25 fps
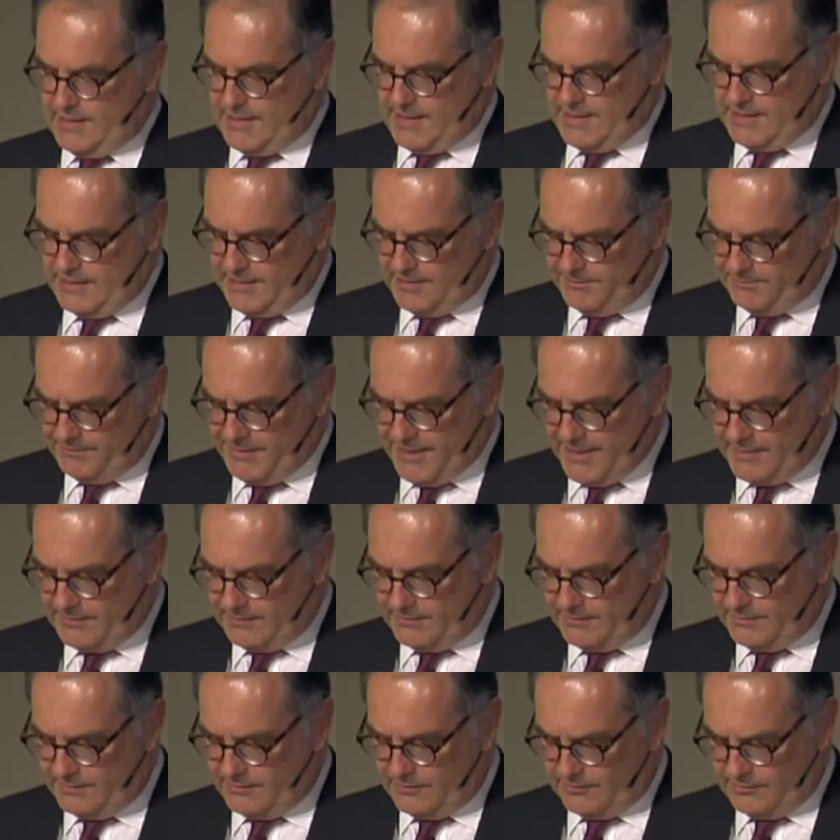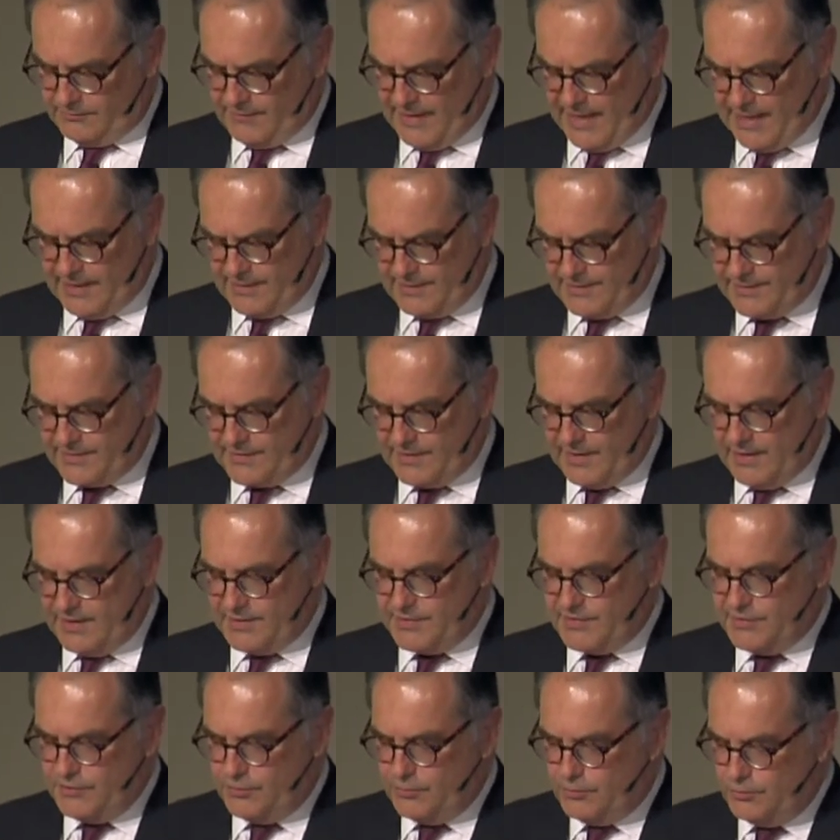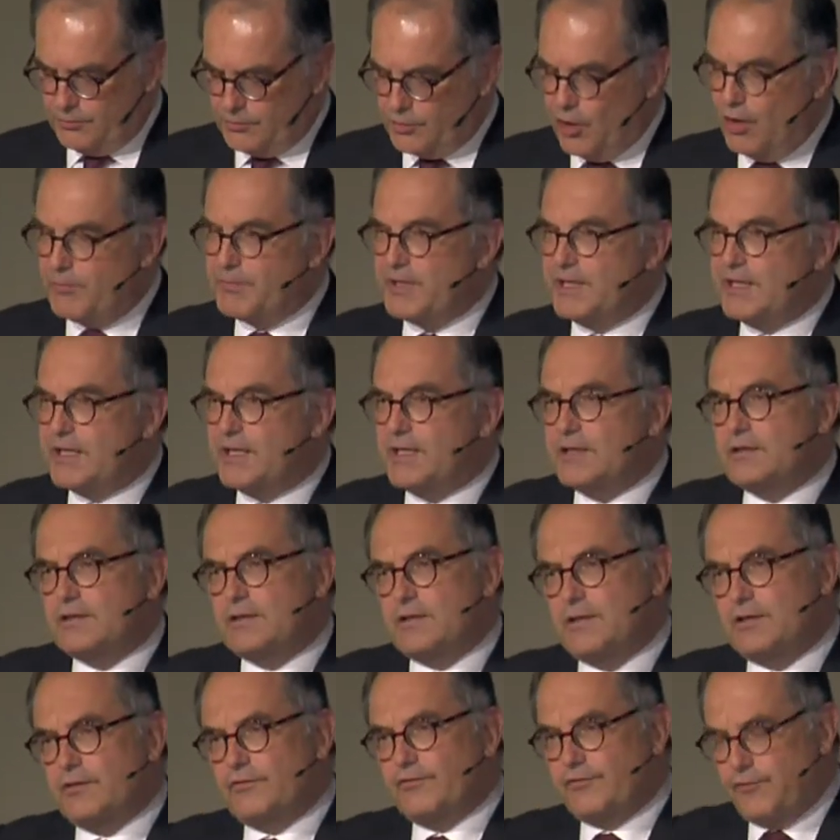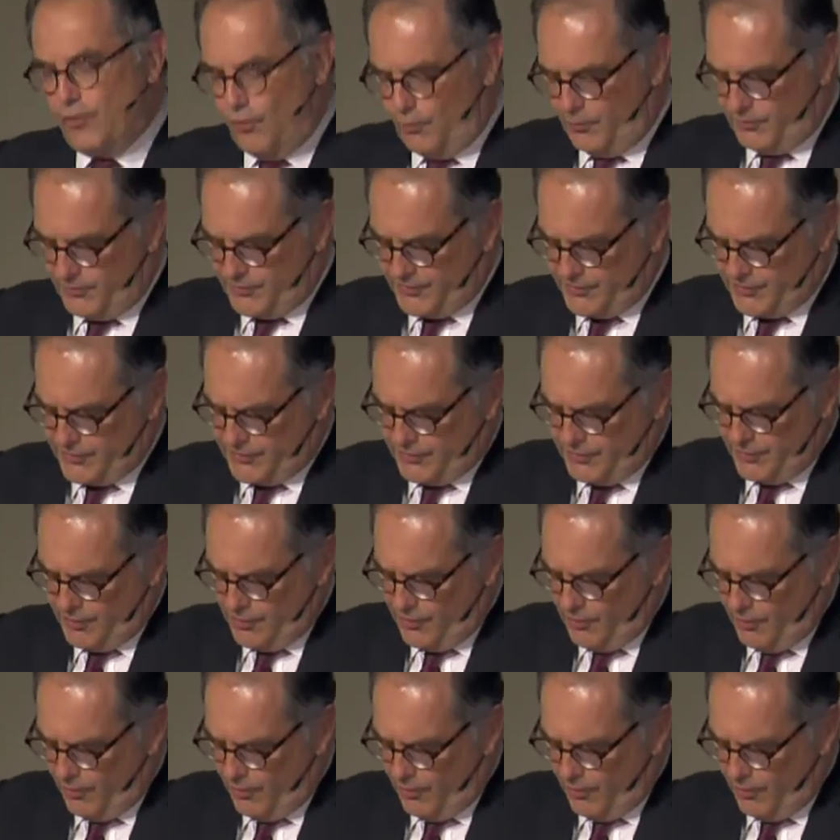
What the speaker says: independent advice as new dominating force